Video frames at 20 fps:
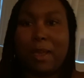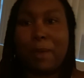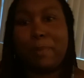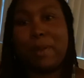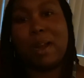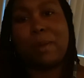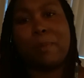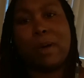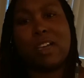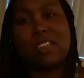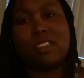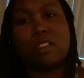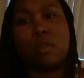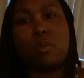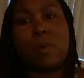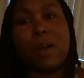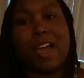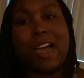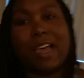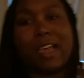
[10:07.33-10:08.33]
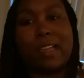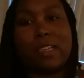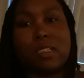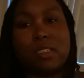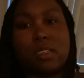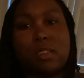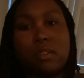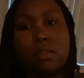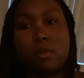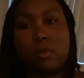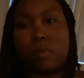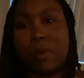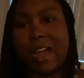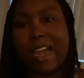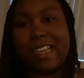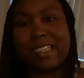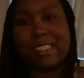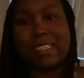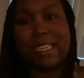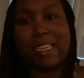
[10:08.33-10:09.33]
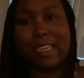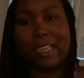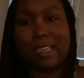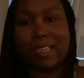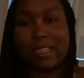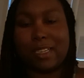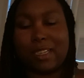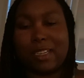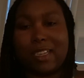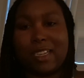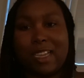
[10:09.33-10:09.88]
But I'm also Rising.